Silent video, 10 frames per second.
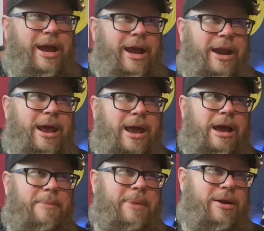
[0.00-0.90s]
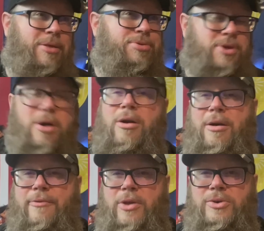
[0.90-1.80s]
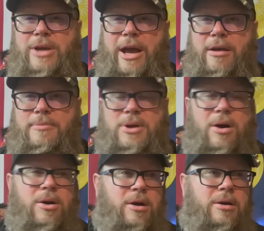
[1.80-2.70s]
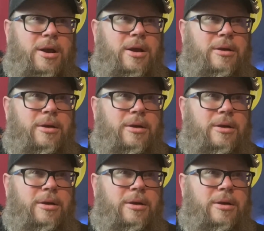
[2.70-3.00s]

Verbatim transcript: and about a third of those items are